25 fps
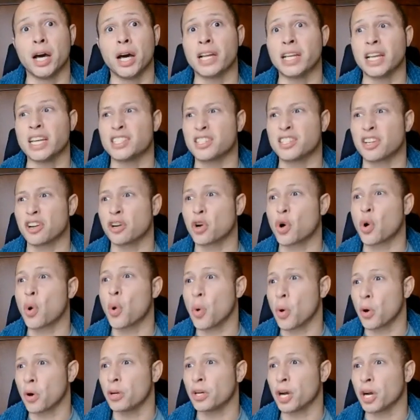find as our
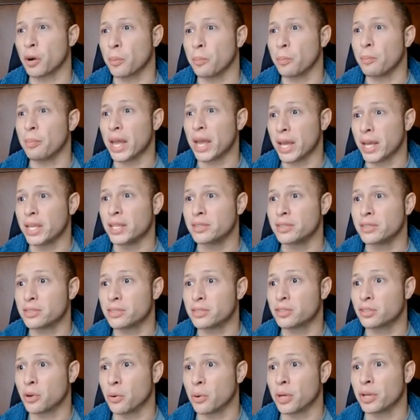core and our
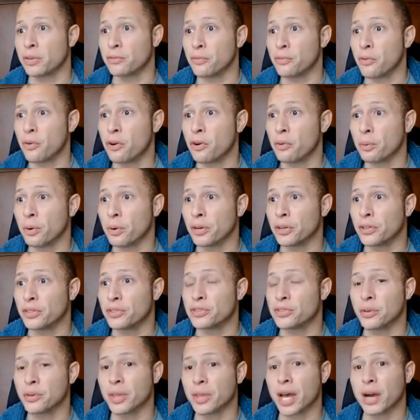base going
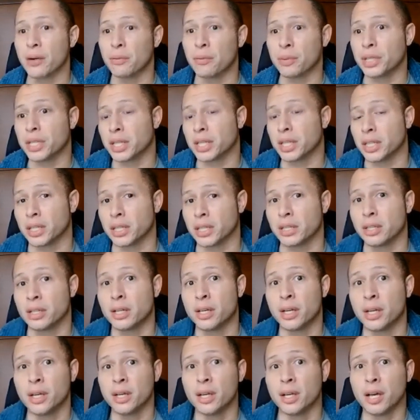forward, so that we can
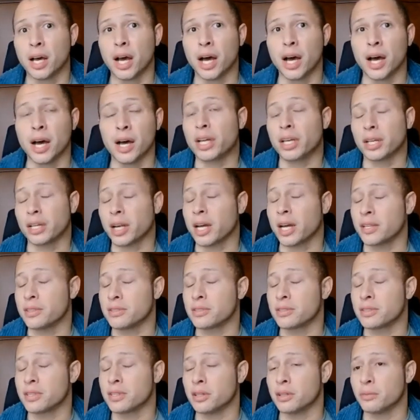
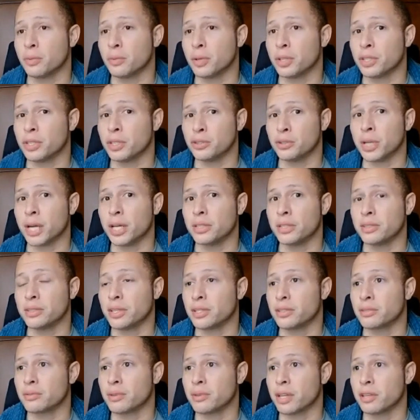recognize what
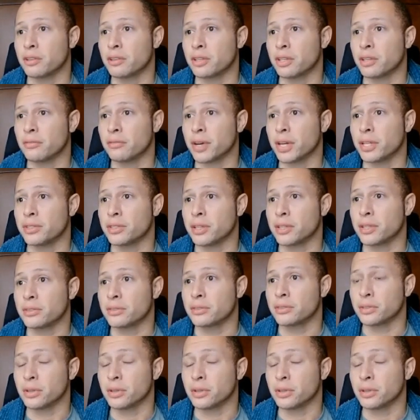unites us rather than divides